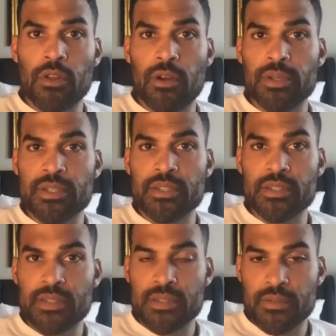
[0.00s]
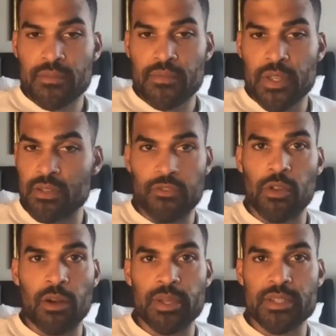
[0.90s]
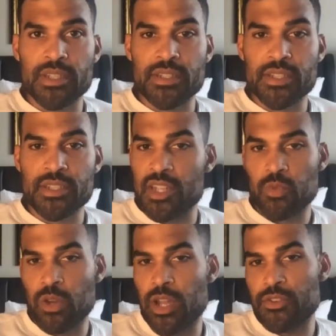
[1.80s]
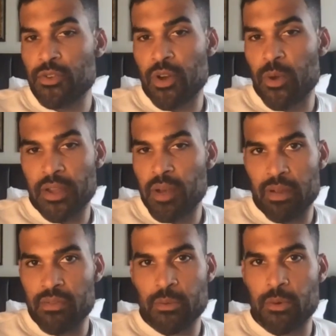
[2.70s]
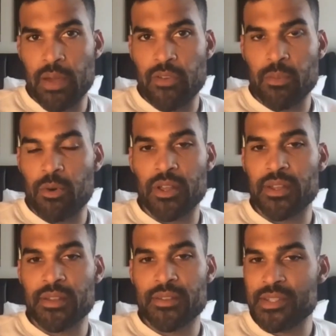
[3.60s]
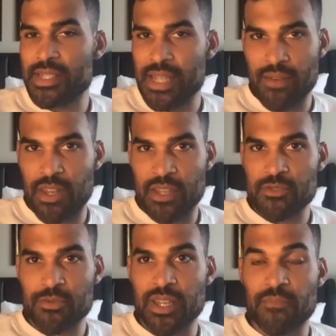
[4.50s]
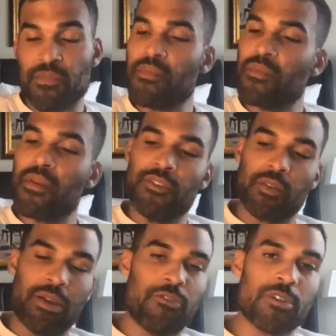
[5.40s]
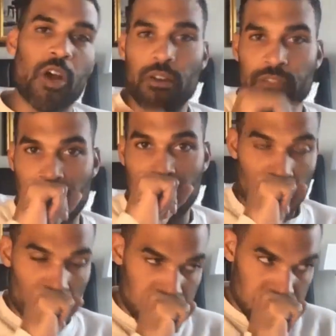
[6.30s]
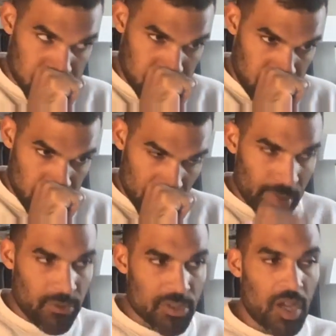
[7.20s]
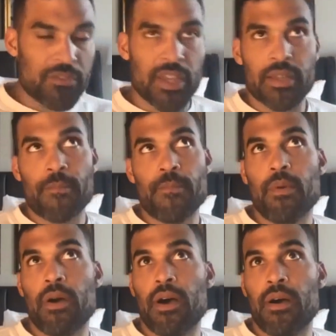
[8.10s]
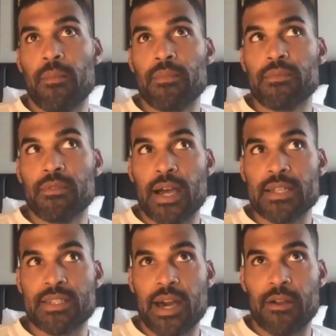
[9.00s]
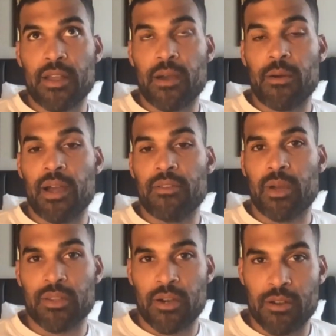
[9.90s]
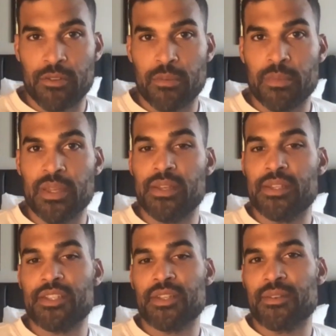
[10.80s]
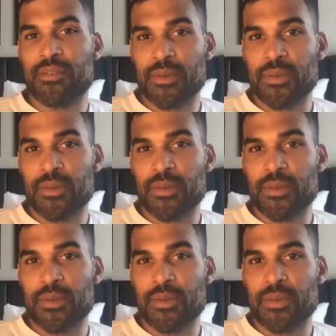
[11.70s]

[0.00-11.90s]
a business. It's a full-on business. It's, it's what I do. I wake up every every morning, seven days a week, took my first off day. I took my first off day um, last Saturday. I took my daughter to the beach and